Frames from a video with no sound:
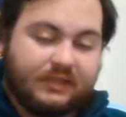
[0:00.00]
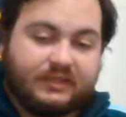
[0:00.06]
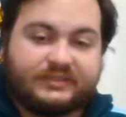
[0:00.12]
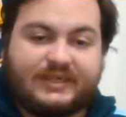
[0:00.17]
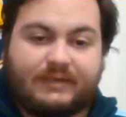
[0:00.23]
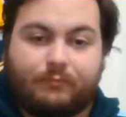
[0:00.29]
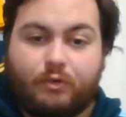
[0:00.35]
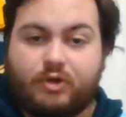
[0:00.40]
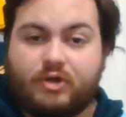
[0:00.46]

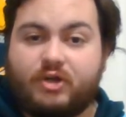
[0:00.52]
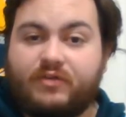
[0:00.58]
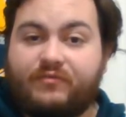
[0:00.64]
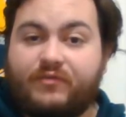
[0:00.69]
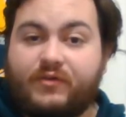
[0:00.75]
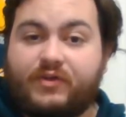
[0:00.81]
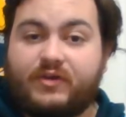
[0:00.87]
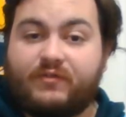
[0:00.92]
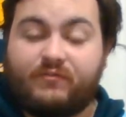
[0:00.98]
Sam
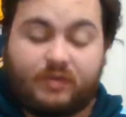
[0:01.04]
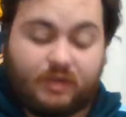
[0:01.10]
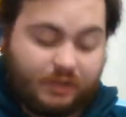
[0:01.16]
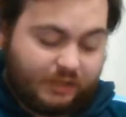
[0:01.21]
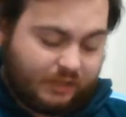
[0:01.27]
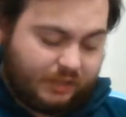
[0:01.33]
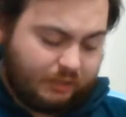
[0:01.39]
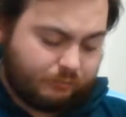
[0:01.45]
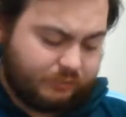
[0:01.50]
Walker, uh,
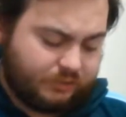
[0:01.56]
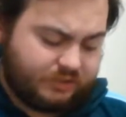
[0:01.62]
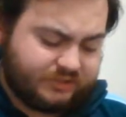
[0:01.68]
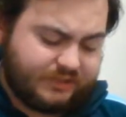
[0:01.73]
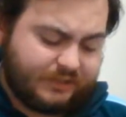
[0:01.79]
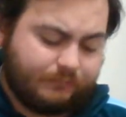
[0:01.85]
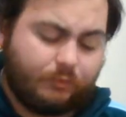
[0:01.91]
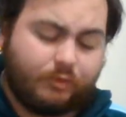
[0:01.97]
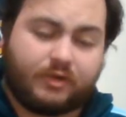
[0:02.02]
I uh, will not
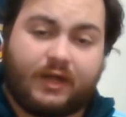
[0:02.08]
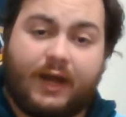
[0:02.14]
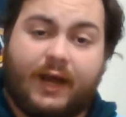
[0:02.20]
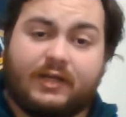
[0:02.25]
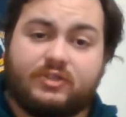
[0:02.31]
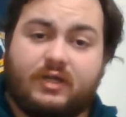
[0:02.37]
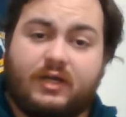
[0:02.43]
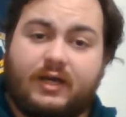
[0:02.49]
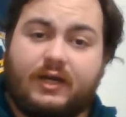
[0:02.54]
Sam Walker.
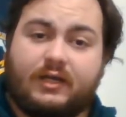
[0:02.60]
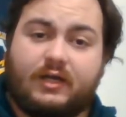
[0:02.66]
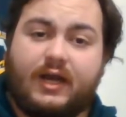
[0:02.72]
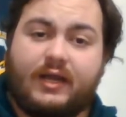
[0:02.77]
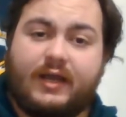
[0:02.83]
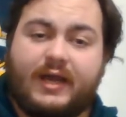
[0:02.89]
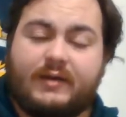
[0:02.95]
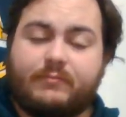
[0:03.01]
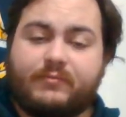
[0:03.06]
Uh,
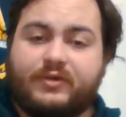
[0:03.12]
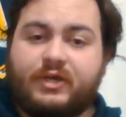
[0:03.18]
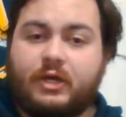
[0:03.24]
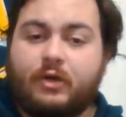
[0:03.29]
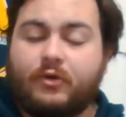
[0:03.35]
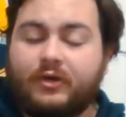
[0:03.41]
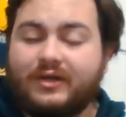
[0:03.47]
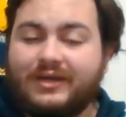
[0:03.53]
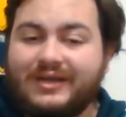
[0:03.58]
Adam
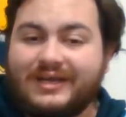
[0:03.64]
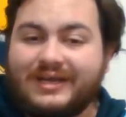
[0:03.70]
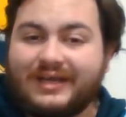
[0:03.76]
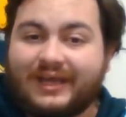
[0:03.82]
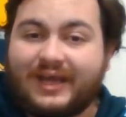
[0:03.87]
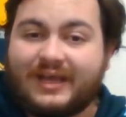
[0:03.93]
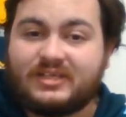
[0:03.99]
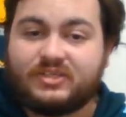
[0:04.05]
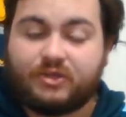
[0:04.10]
Keighran
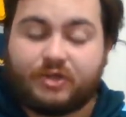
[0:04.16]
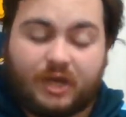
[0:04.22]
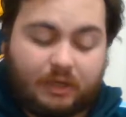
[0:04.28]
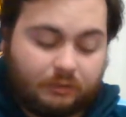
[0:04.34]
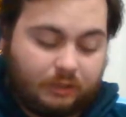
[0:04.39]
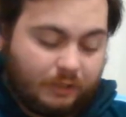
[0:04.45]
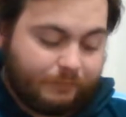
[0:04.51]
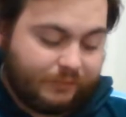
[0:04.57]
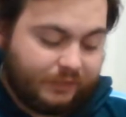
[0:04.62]
kicks the
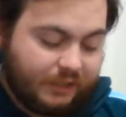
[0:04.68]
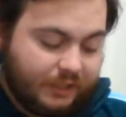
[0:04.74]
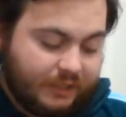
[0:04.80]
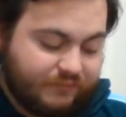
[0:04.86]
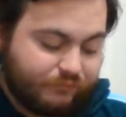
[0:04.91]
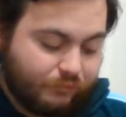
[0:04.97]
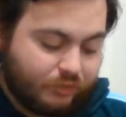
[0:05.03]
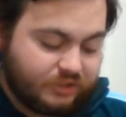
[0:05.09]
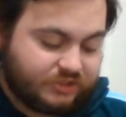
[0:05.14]
goal, I
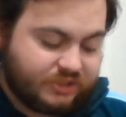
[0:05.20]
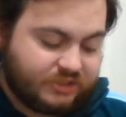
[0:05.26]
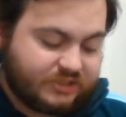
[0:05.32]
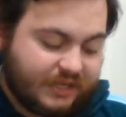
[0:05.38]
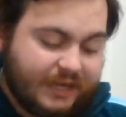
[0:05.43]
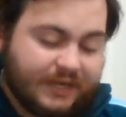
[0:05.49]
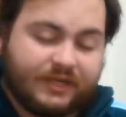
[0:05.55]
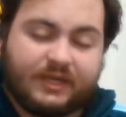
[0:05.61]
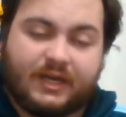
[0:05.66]
believe. Roosters
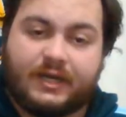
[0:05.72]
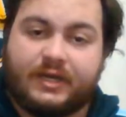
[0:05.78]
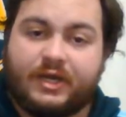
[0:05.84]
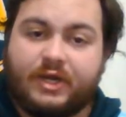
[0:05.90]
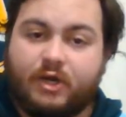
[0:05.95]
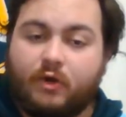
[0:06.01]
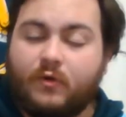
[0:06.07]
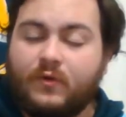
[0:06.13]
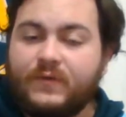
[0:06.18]
18
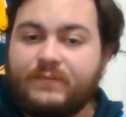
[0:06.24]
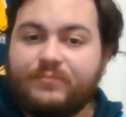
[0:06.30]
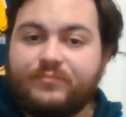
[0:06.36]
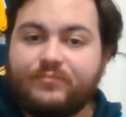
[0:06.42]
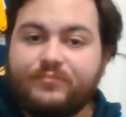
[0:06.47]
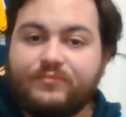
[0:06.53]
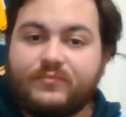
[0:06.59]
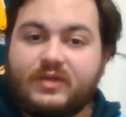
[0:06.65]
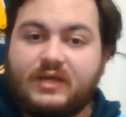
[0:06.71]
0.
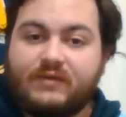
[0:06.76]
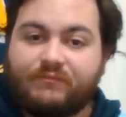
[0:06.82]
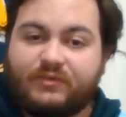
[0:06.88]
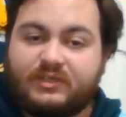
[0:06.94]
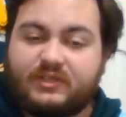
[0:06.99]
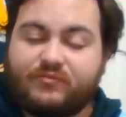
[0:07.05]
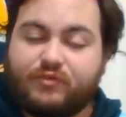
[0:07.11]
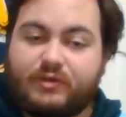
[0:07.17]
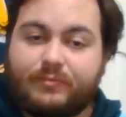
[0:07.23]

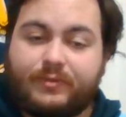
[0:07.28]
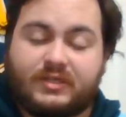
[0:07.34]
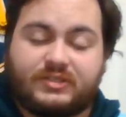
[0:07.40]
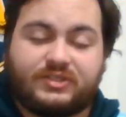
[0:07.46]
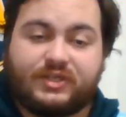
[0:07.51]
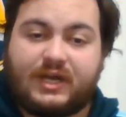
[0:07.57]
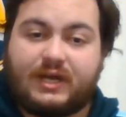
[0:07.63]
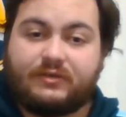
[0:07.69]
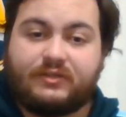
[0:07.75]
53 minutes
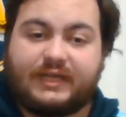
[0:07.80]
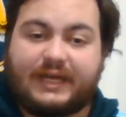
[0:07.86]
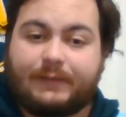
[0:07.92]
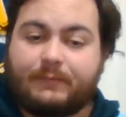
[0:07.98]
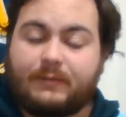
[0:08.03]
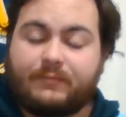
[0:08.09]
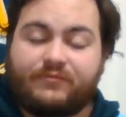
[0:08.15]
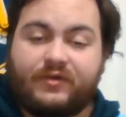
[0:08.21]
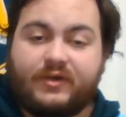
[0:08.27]
to go in the game,
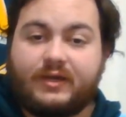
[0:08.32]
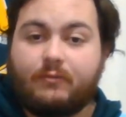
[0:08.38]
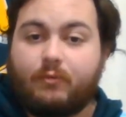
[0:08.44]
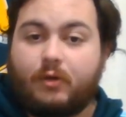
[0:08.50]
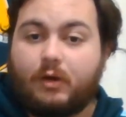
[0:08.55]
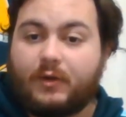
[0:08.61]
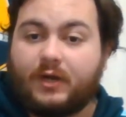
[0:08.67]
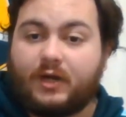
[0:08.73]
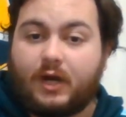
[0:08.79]
and I'm thinking,
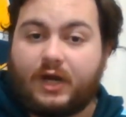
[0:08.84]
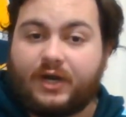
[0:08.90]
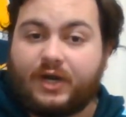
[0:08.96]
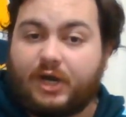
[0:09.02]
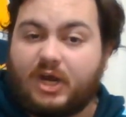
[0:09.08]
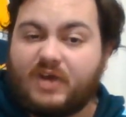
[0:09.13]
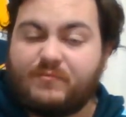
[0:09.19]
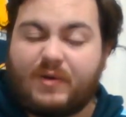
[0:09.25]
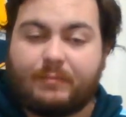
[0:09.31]
well, I, I don't
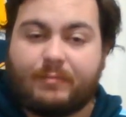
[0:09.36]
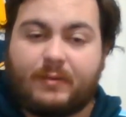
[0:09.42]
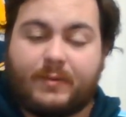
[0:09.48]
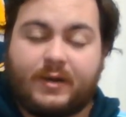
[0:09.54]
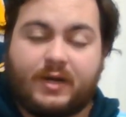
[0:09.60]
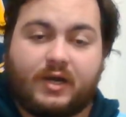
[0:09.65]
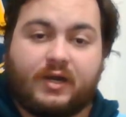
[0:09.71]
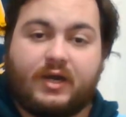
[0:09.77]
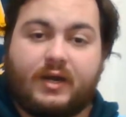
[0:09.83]
know if
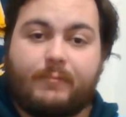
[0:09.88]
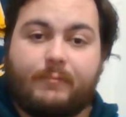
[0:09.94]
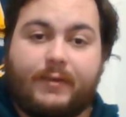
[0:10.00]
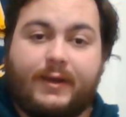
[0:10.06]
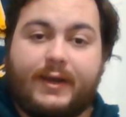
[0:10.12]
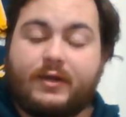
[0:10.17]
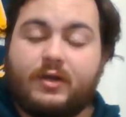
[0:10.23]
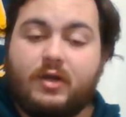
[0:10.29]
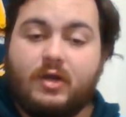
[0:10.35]
Parramatta can come
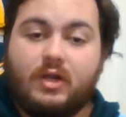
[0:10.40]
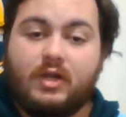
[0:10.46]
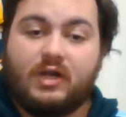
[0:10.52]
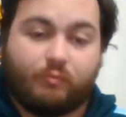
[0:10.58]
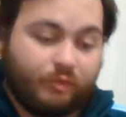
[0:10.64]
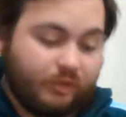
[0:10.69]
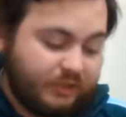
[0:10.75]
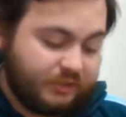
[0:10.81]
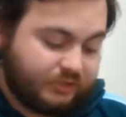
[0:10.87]
back
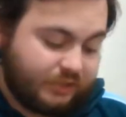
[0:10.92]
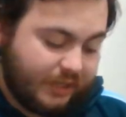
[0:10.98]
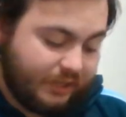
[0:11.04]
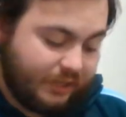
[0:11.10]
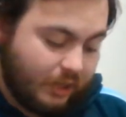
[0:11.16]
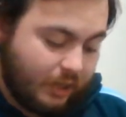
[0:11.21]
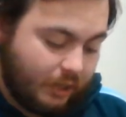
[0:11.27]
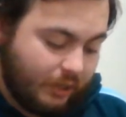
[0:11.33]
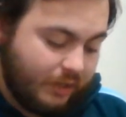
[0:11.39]
really don't
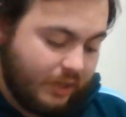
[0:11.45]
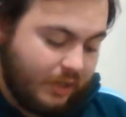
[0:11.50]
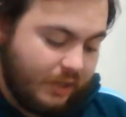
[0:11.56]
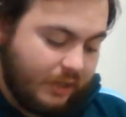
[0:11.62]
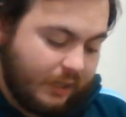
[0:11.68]
know.